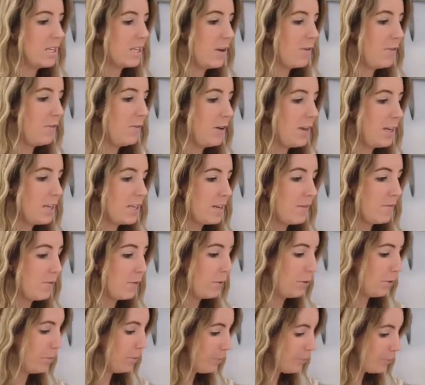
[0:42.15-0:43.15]
So first of
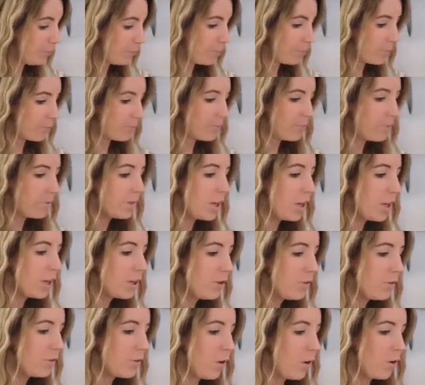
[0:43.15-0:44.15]
all,
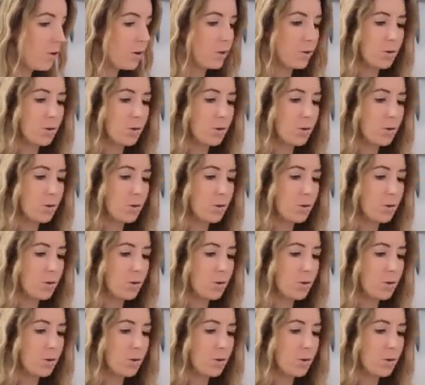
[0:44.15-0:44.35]
you've got